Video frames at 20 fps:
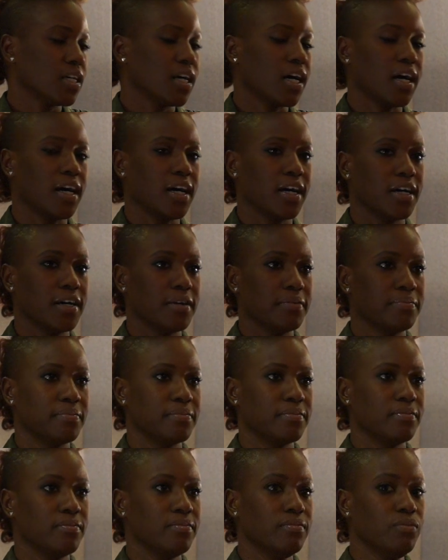
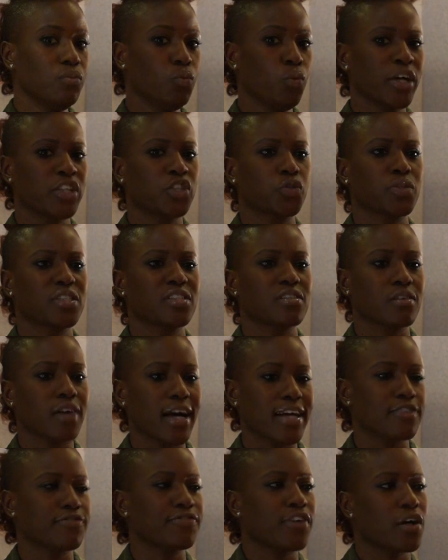Um, which we still
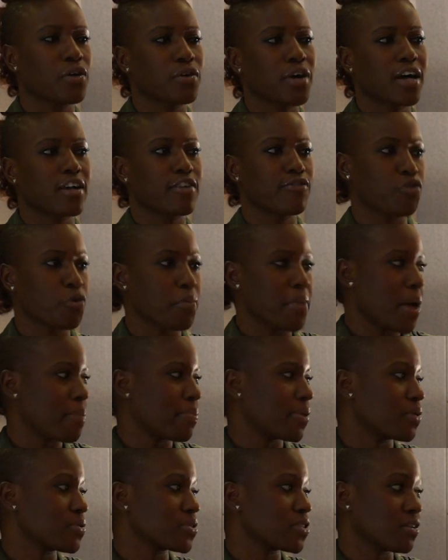had to follow kind of
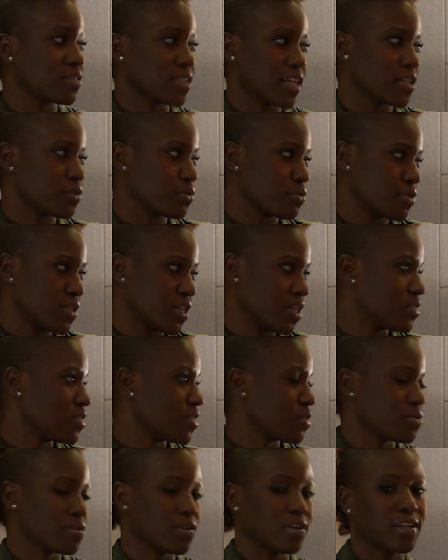format, but it was all dance
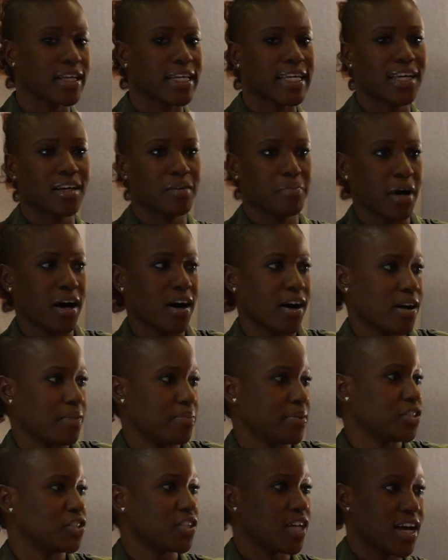routines and it was all like hip
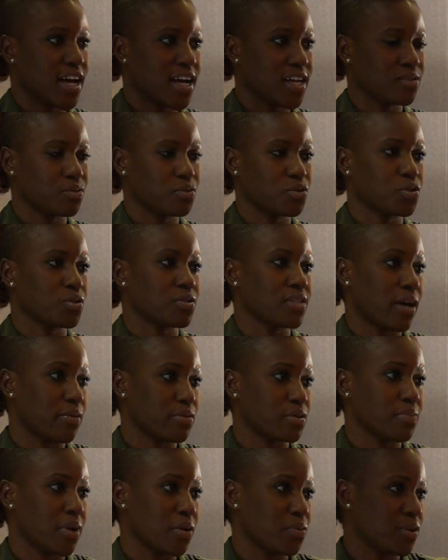hop and jazz, which was
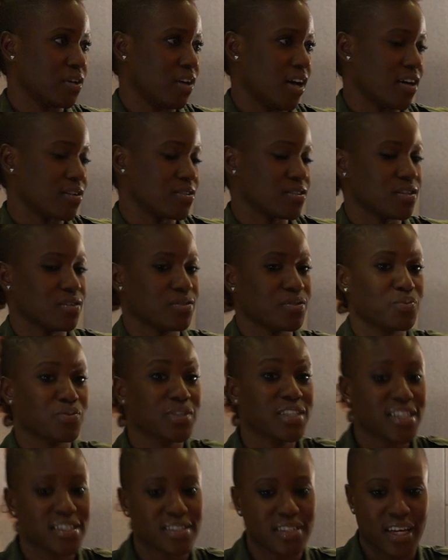that was my wheelhouse. So I was
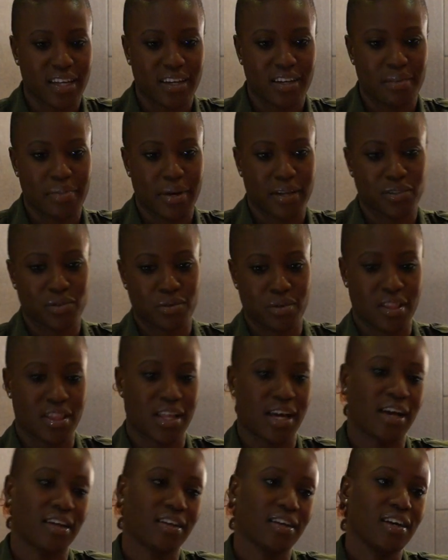really excited about doing
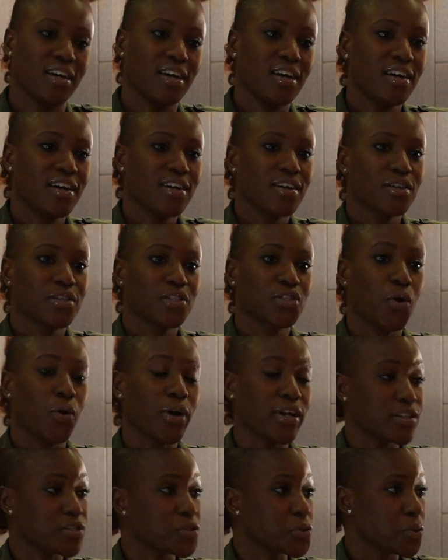that.
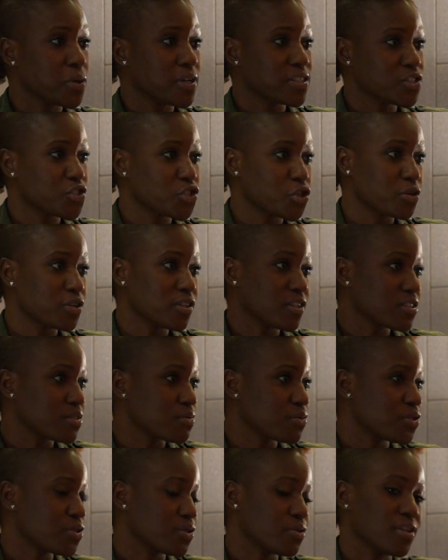Going to school as a
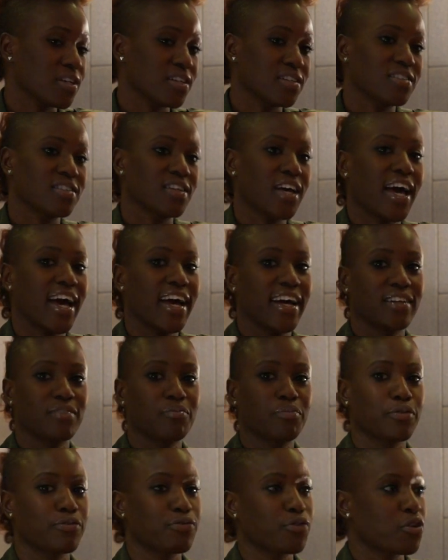journalism student
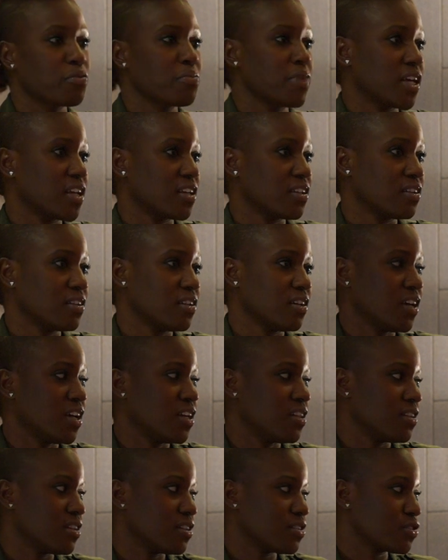and performing
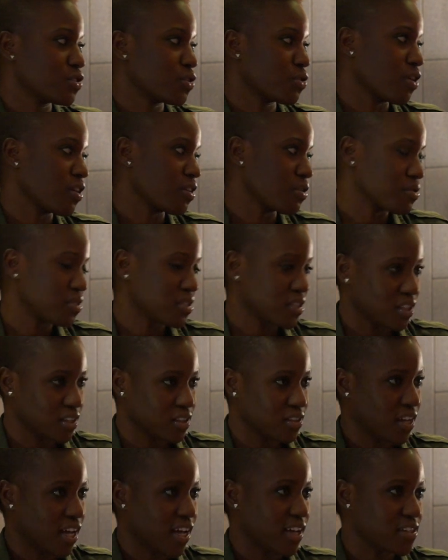in the Toronto
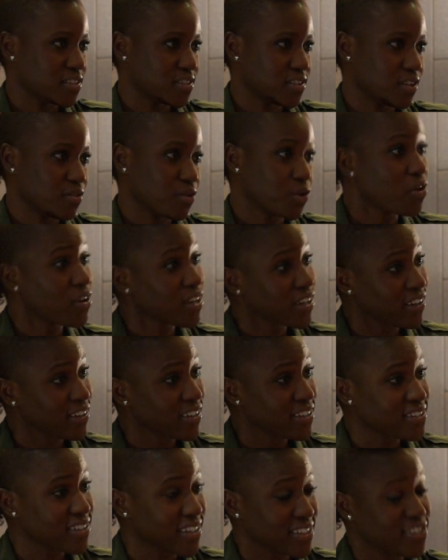scene as a recording
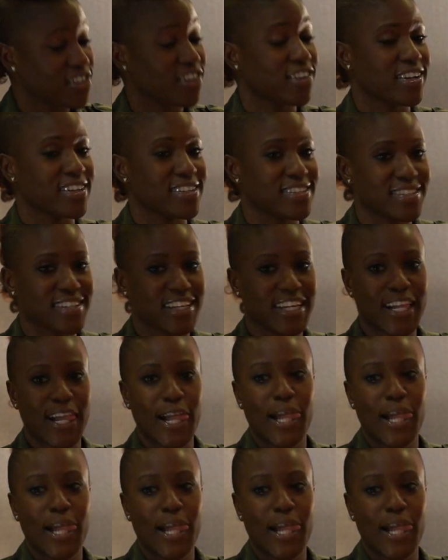artist, as an artist.